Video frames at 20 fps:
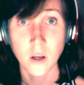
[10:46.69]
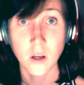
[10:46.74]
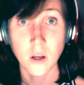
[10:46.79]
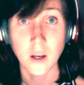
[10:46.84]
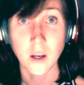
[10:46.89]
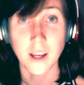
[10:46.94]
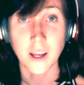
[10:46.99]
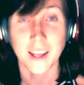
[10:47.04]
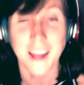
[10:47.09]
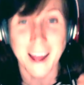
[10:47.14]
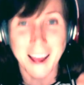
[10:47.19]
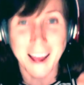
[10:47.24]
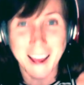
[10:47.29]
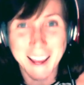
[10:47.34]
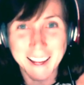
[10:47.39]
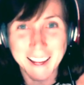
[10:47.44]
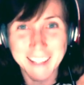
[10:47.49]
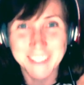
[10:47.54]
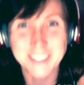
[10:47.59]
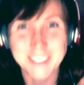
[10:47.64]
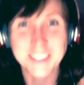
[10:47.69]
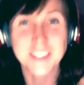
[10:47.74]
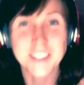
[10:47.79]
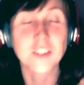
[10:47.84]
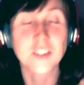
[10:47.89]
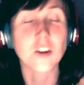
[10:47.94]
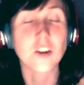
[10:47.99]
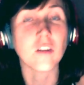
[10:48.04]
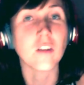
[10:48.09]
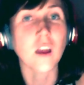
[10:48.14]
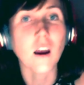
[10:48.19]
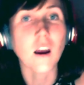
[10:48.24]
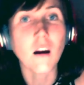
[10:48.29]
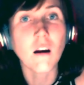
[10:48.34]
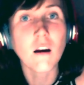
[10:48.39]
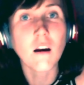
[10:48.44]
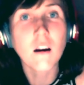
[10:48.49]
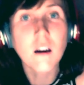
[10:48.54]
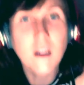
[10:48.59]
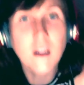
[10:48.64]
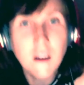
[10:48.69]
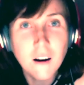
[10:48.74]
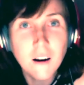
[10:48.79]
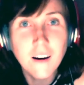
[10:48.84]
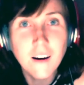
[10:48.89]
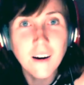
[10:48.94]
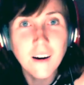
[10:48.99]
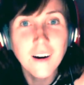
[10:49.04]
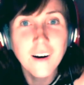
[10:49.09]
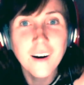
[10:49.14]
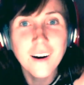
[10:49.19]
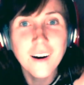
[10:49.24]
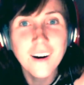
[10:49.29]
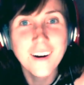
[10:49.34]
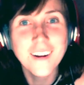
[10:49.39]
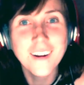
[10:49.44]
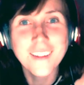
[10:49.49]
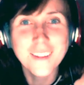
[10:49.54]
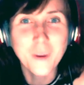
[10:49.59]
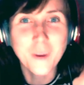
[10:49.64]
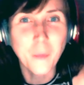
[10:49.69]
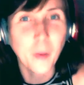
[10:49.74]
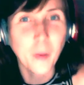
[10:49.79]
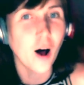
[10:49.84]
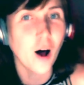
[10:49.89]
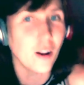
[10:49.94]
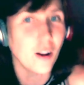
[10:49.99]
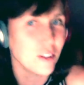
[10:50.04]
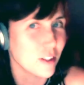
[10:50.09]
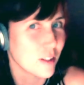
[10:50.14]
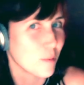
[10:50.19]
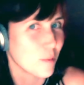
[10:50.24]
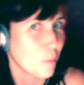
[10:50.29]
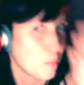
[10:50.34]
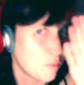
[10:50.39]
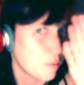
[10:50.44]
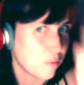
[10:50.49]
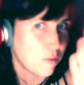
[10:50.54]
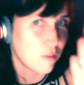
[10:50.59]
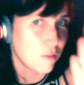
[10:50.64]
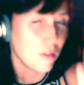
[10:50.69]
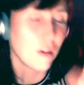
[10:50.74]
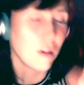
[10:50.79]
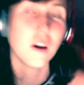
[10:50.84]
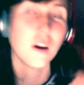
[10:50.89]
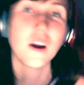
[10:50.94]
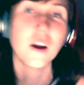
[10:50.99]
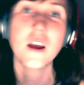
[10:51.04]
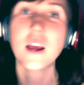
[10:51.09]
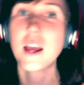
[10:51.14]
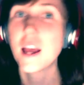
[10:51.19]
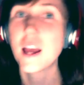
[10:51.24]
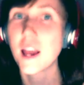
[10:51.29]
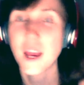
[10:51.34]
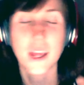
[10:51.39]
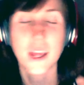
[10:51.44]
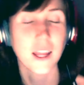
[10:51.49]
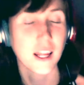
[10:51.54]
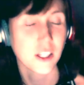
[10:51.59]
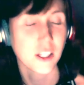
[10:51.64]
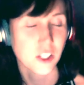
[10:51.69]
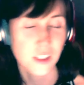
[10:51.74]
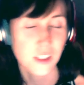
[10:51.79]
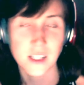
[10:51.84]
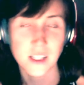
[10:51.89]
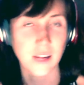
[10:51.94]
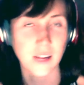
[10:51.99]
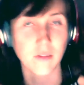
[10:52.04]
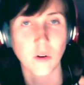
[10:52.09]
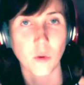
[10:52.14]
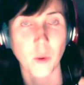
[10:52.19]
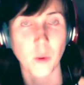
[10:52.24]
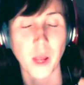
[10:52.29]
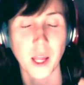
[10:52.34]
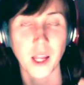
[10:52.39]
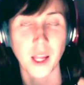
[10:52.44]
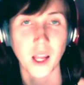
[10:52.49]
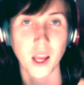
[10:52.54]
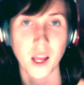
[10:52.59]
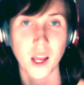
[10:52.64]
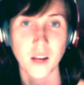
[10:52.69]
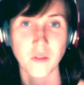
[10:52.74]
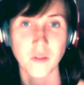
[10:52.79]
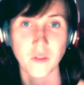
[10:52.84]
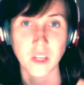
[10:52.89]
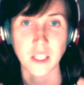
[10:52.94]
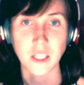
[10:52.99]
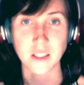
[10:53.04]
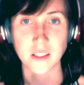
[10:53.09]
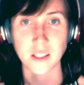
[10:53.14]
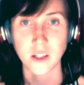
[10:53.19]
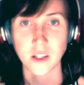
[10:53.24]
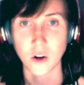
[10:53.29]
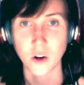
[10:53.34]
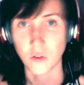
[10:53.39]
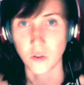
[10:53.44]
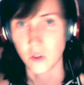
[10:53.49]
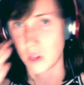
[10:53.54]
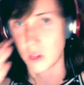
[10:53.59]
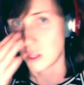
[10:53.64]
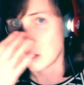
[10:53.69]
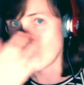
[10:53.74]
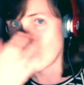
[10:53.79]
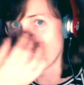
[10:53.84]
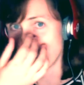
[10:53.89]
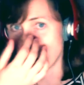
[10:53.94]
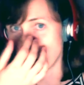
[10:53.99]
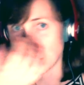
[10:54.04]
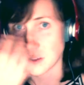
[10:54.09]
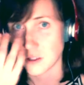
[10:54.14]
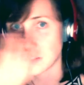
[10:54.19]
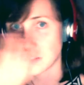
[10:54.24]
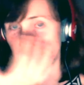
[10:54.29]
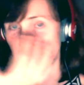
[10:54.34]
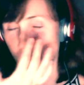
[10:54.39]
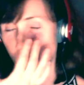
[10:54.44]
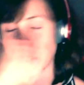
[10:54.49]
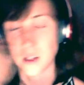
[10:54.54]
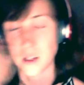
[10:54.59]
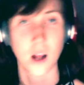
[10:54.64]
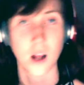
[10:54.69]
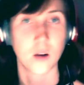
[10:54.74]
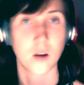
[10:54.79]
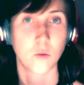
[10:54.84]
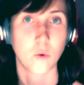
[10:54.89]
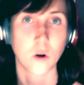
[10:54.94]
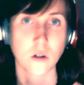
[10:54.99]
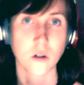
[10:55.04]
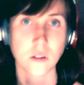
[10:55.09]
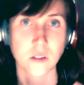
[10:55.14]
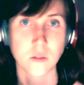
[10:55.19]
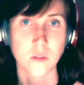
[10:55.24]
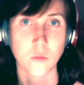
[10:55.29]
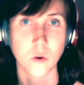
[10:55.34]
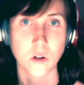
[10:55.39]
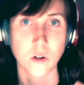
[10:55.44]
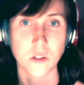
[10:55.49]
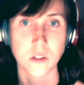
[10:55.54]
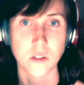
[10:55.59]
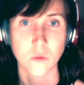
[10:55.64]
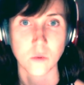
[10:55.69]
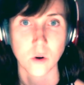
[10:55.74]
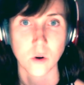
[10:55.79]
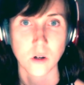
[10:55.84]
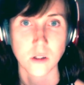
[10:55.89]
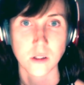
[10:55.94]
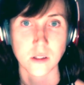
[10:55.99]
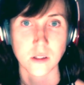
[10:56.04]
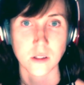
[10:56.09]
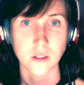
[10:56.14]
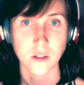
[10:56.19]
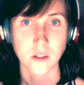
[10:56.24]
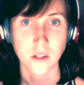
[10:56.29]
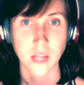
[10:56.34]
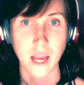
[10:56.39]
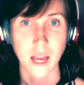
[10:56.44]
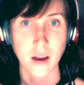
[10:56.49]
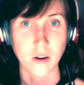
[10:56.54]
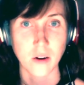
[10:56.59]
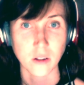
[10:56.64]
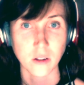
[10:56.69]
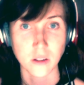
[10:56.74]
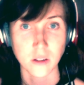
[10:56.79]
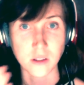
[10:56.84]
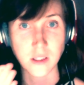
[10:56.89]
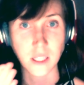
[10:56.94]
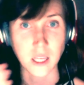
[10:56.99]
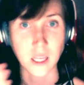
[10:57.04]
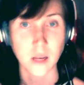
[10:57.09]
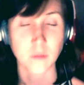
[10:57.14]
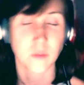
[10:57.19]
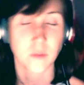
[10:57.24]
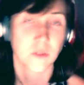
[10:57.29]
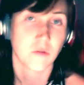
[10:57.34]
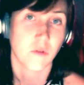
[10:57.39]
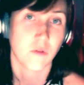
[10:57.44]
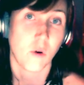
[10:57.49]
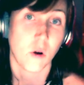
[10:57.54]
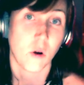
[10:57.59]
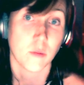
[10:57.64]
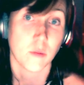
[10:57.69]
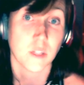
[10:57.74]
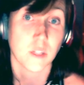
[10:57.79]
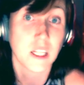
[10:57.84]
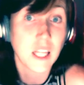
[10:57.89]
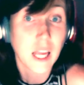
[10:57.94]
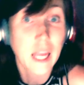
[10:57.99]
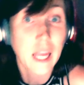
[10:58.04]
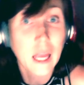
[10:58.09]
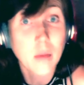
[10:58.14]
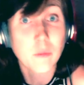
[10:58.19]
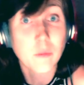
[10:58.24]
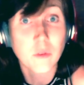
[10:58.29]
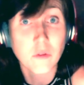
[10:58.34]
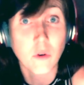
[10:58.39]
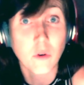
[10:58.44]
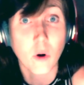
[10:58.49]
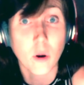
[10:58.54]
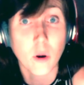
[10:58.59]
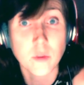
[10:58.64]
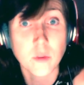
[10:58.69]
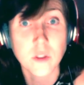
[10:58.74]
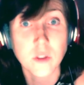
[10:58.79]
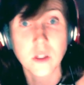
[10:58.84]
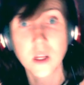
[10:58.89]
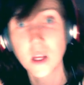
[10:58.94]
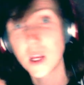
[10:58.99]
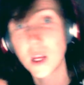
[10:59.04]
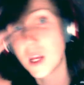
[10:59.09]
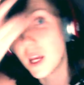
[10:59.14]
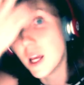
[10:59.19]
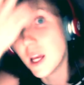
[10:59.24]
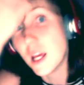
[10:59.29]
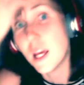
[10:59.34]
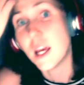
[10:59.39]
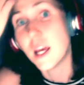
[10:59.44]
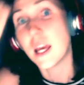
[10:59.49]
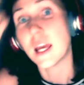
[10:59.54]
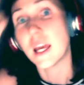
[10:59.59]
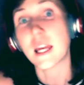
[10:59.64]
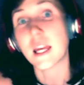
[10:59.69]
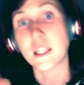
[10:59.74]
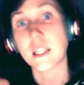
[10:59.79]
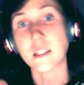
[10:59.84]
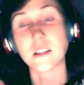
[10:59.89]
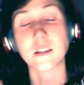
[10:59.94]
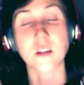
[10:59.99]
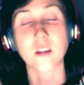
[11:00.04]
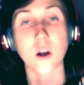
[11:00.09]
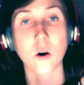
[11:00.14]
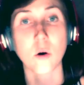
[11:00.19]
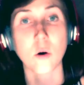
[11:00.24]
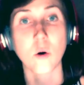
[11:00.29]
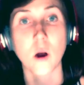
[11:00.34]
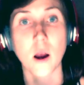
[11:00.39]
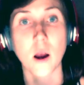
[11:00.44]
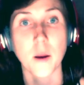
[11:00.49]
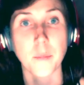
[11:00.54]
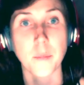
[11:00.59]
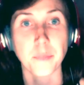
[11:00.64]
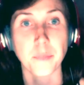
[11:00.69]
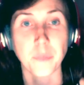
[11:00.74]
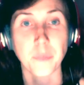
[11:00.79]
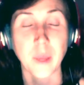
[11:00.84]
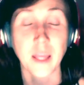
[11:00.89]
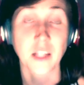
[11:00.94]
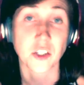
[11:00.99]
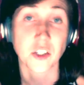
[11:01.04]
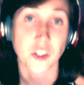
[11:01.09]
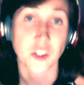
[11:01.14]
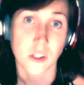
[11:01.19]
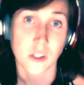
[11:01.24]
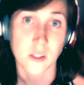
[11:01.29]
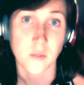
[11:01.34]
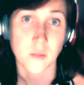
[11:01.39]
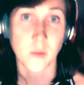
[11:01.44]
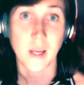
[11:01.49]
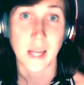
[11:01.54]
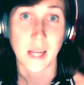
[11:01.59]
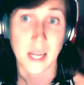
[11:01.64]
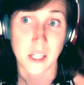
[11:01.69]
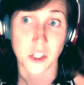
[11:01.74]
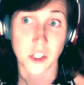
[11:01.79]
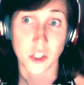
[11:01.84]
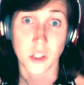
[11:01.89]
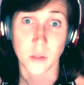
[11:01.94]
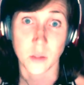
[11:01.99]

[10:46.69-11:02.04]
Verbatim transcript: And I just stood there. And the ball just... And I just never went and got it fixed. And over the years, it's just gotten worse and worse and worse until now it looks like I'm deformed. And I am deformed. And so um, my insurance might actually